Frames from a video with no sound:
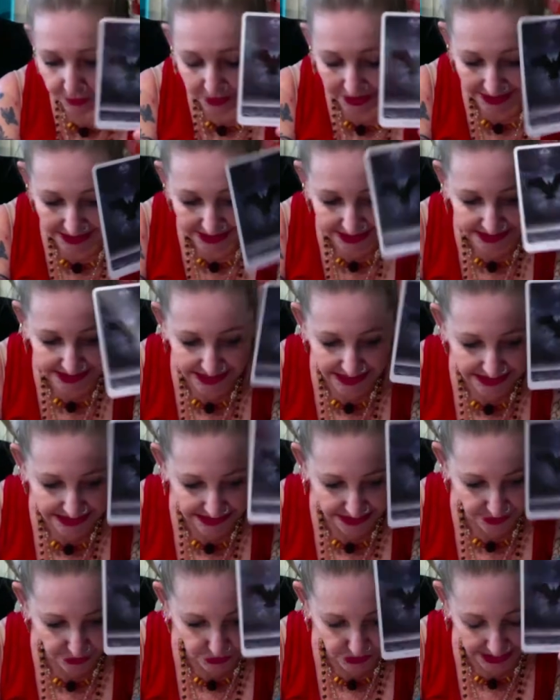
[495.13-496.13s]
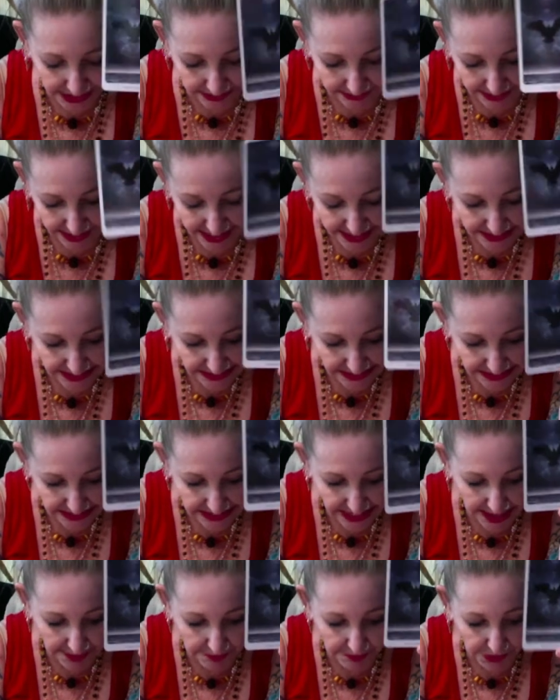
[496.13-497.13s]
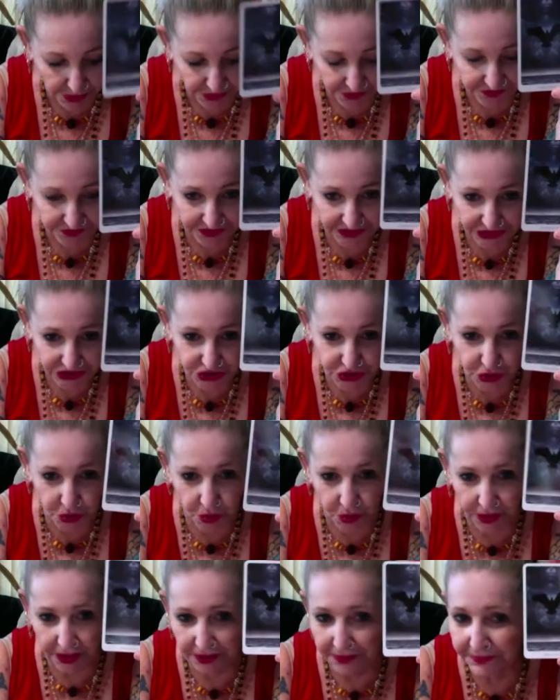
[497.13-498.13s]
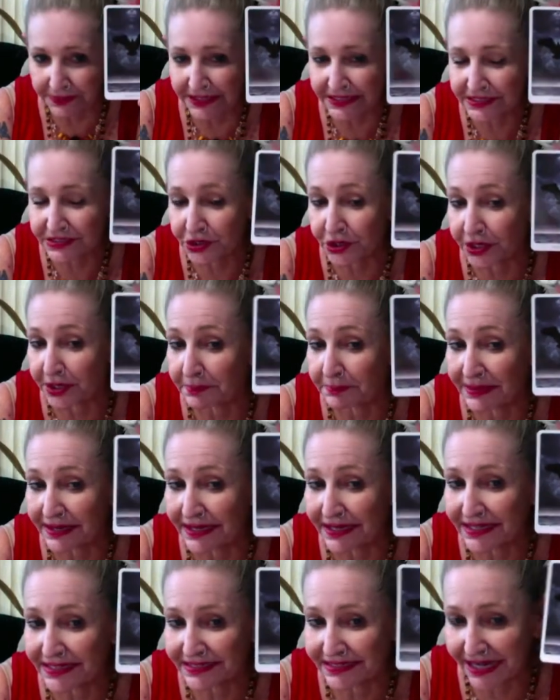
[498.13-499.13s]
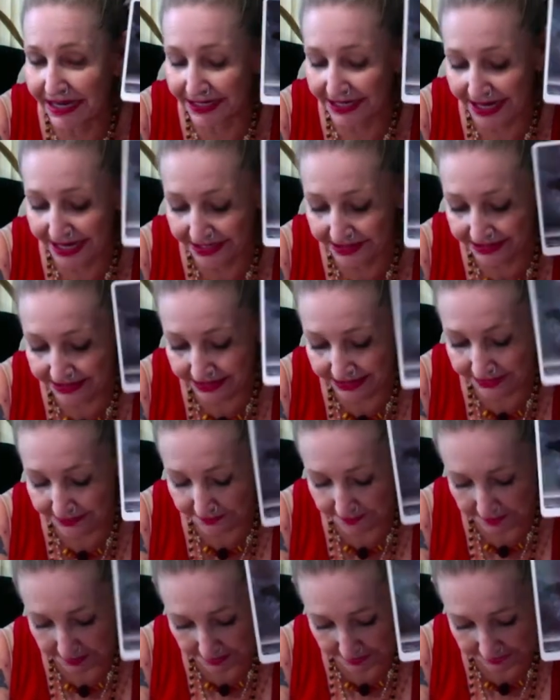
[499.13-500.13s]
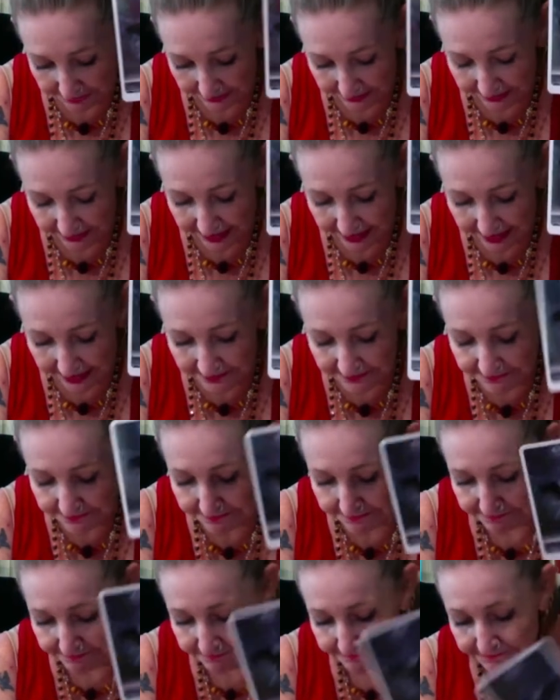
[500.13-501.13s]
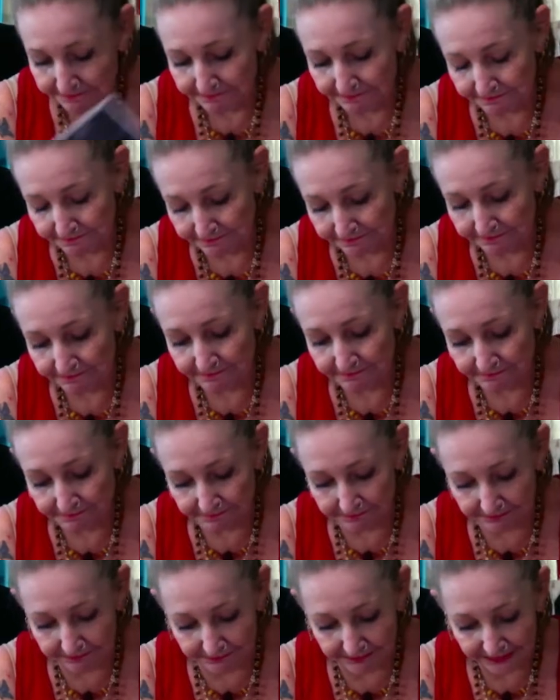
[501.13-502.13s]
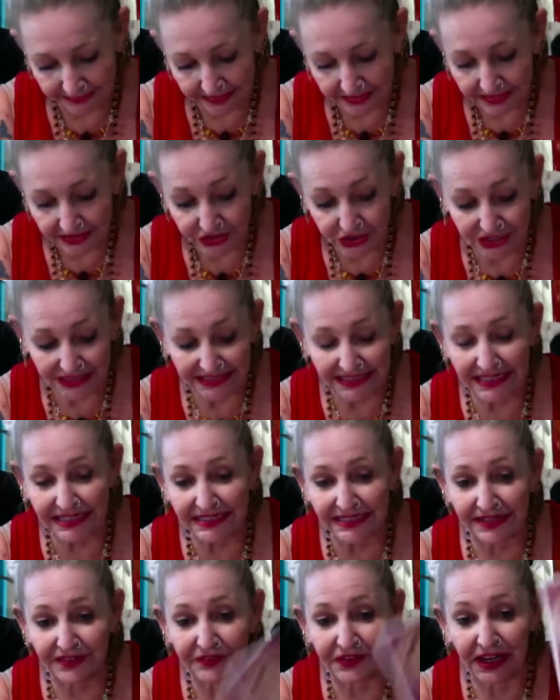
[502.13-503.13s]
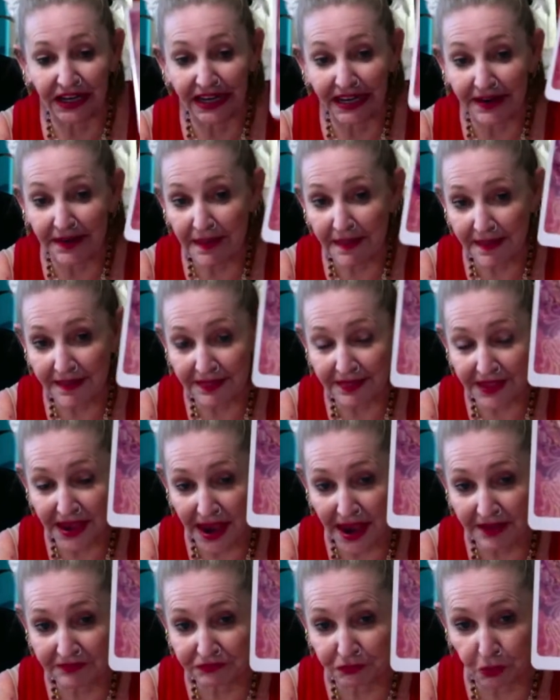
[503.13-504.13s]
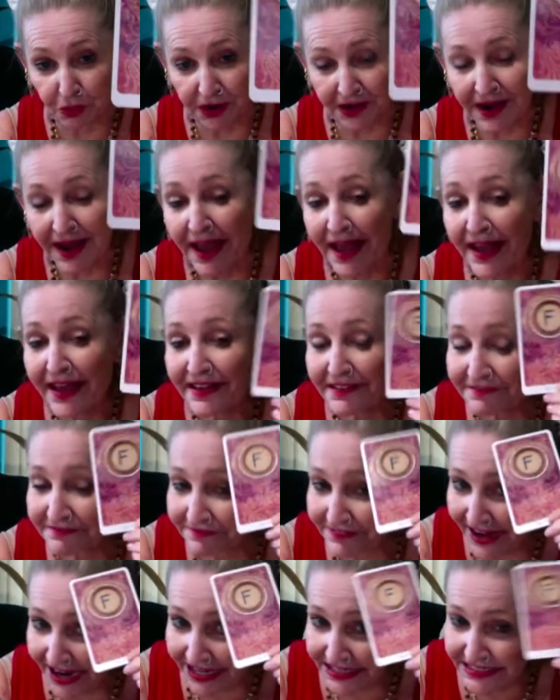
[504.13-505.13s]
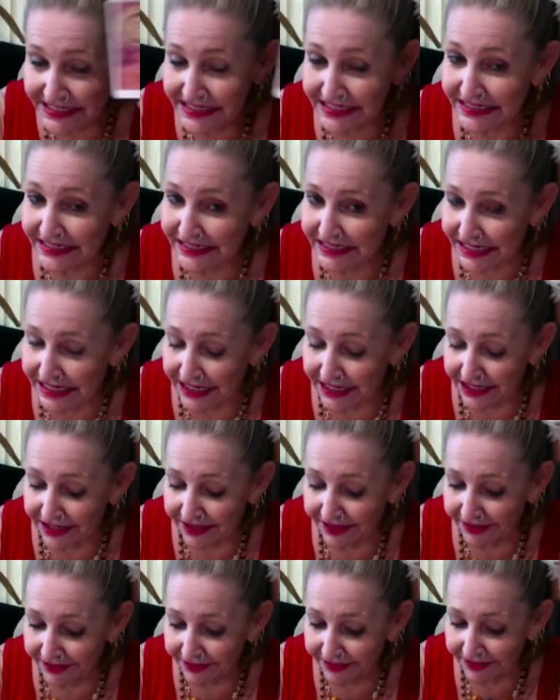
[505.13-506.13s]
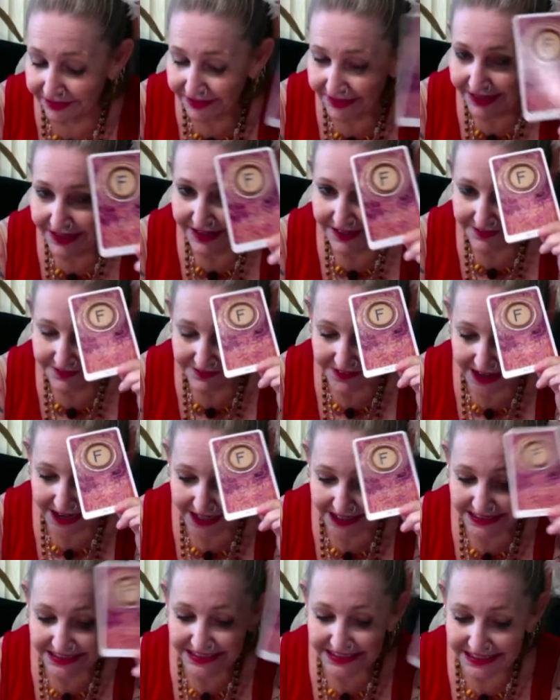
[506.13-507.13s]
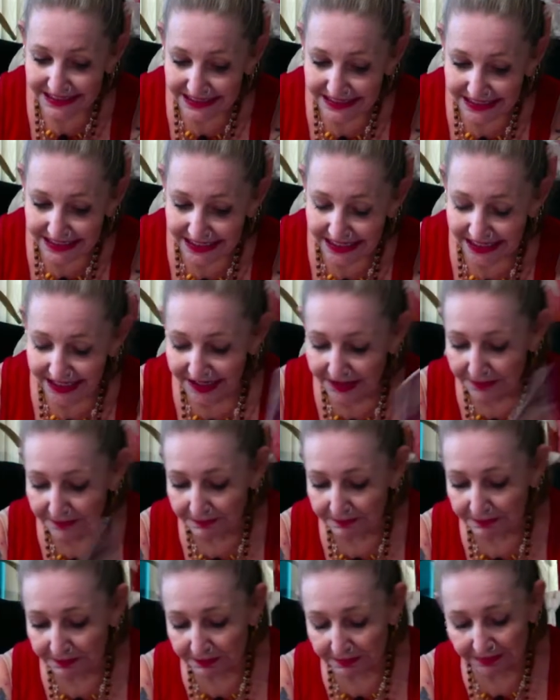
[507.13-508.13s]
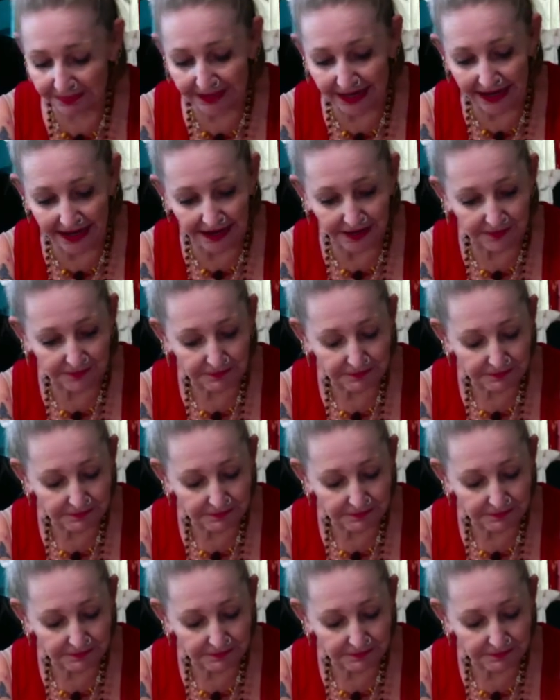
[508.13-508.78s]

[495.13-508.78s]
what he doesn't realize is that perfect storm is going to be his unending, okay? Because mm-hmm. he's living in the F word, fantasy, fantasy, okay?